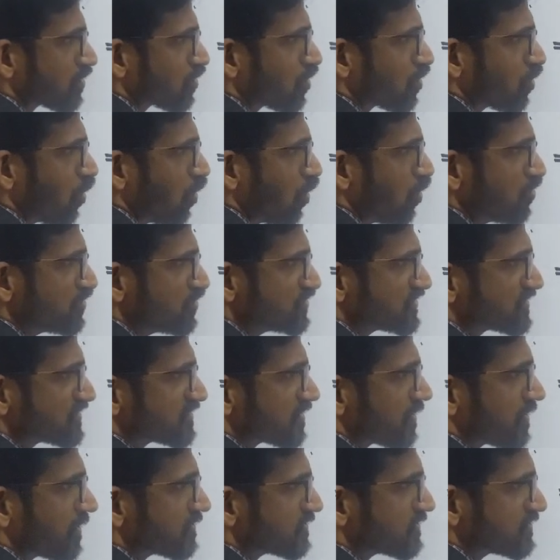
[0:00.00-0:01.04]
cos
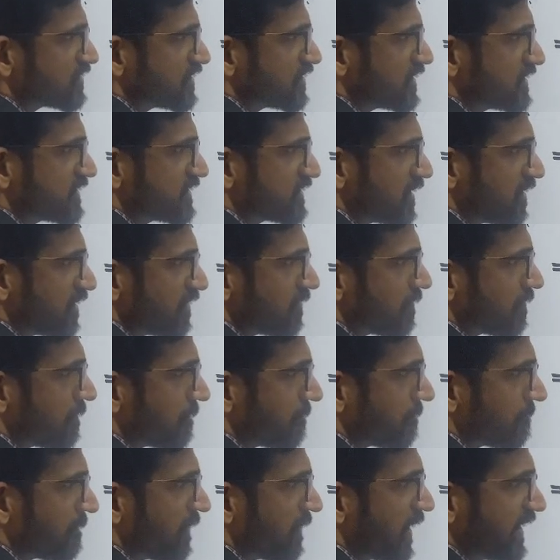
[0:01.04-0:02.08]
theta
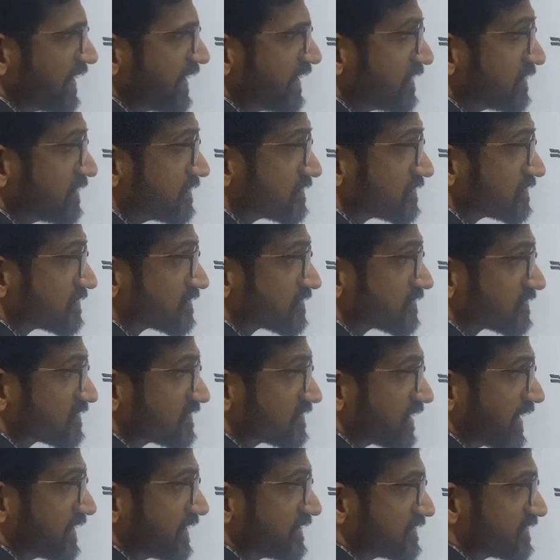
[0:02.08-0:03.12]
by
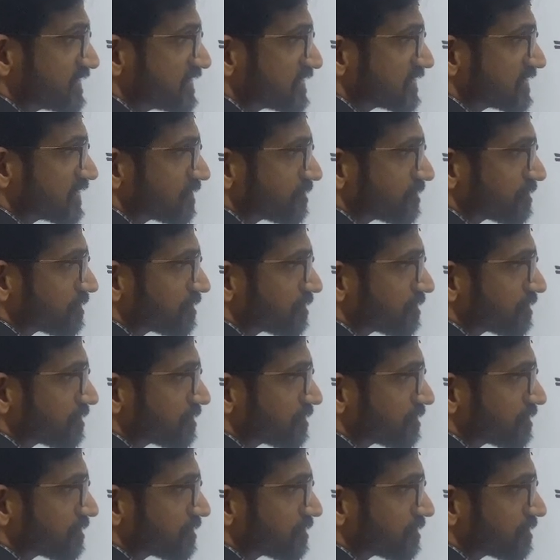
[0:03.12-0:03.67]
sin theta